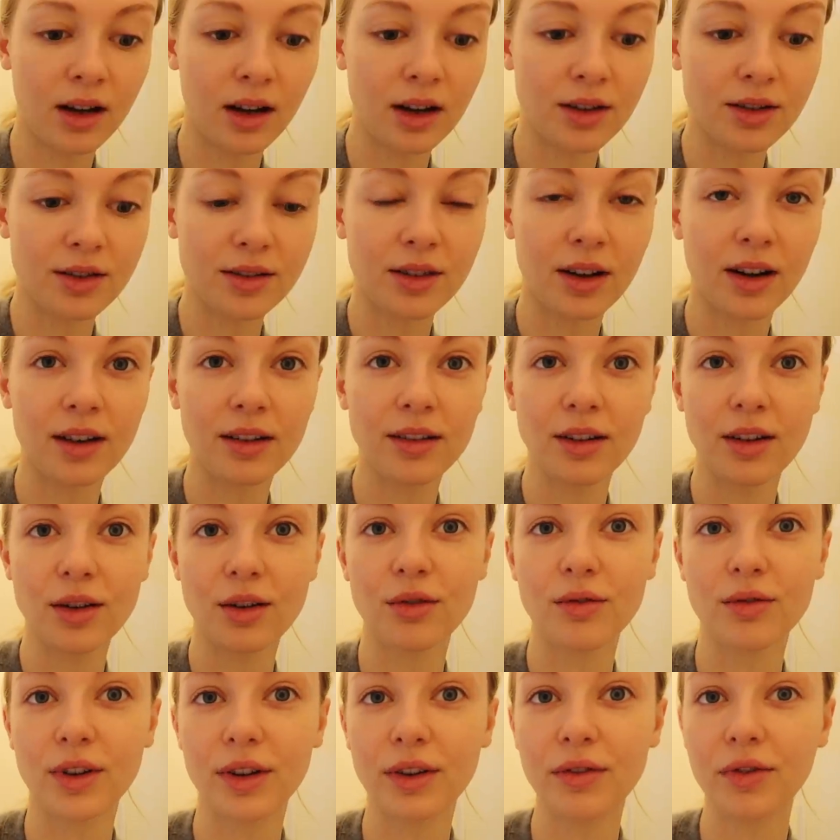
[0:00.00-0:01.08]
I just got a
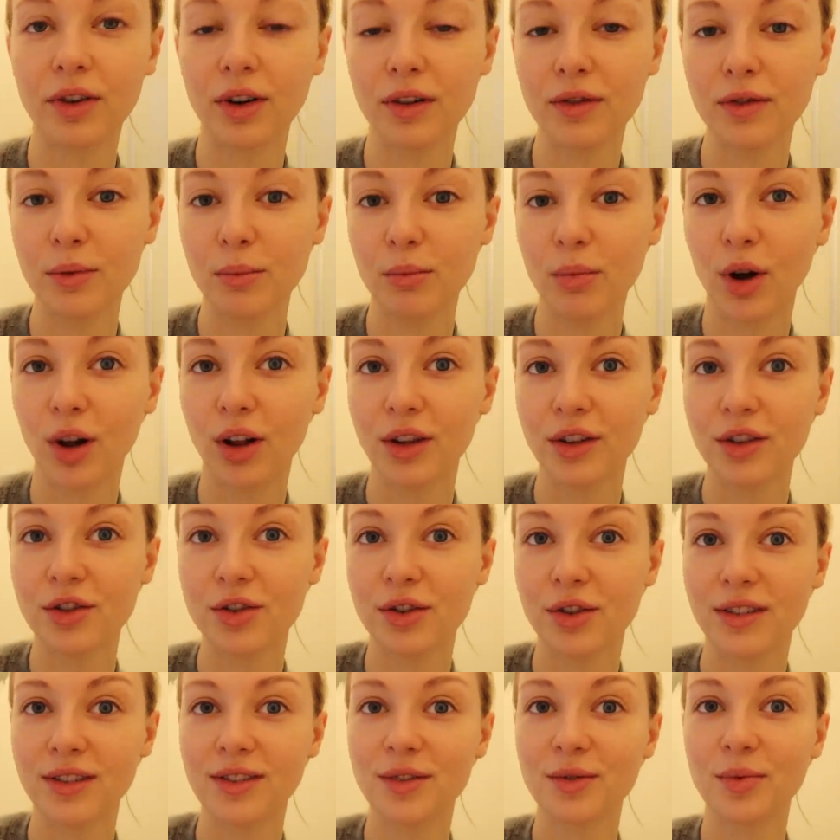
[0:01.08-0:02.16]
little refill from Paula's
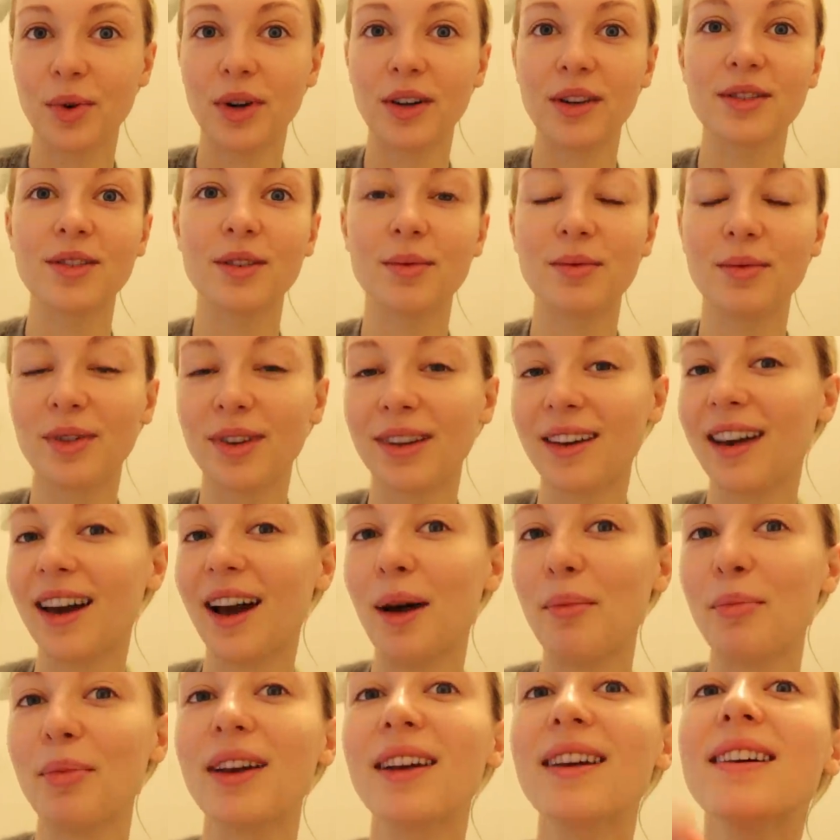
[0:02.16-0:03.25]
Choice as well, so I'm really
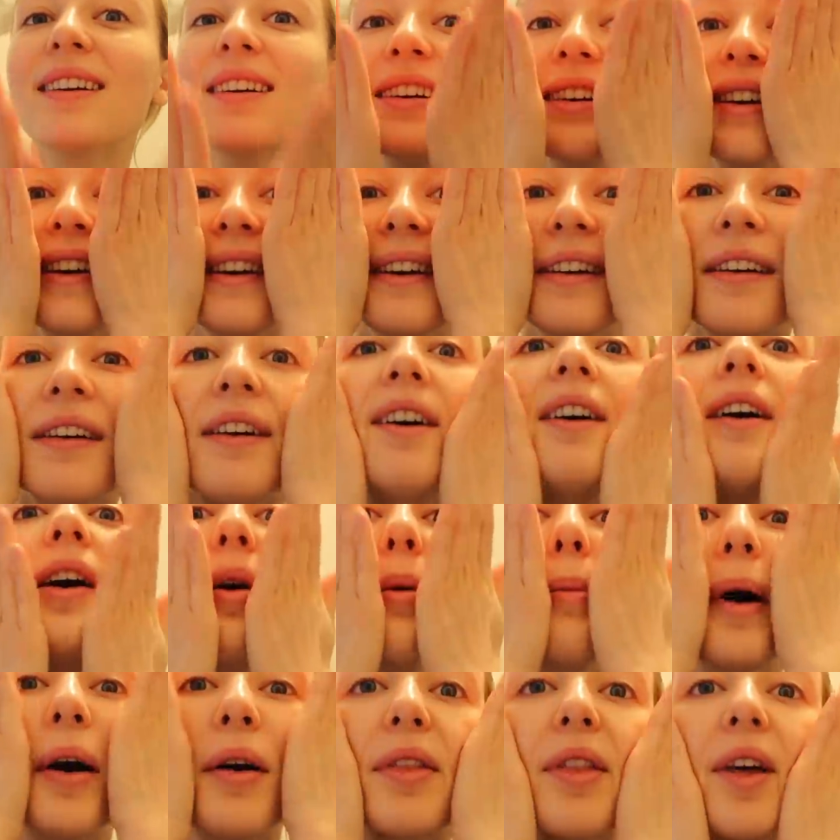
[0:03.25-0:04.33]
happy
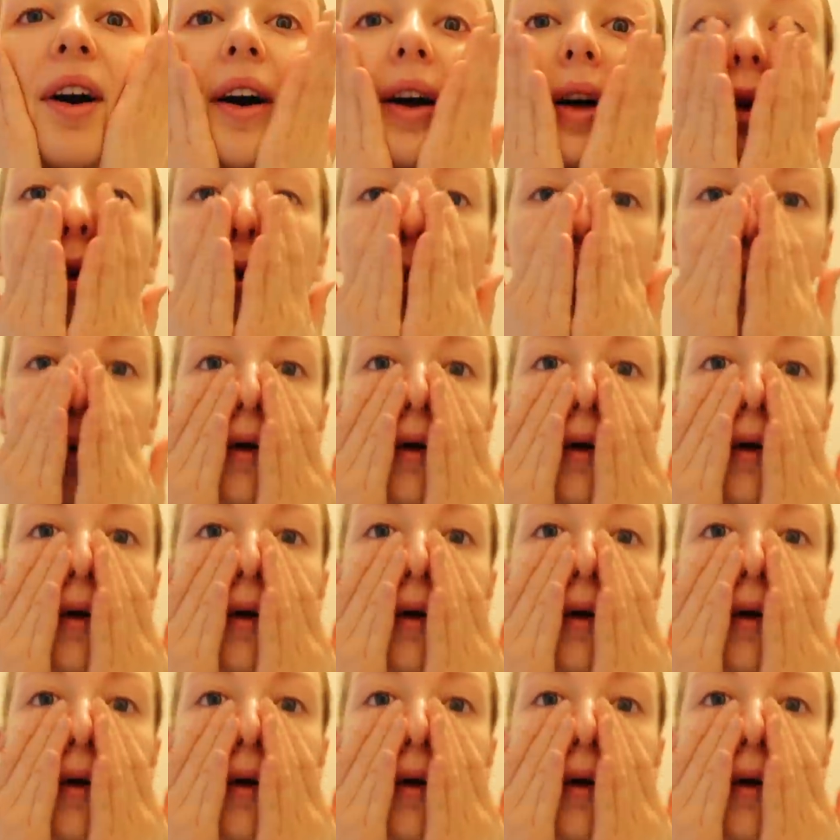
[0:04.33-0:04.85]
about that.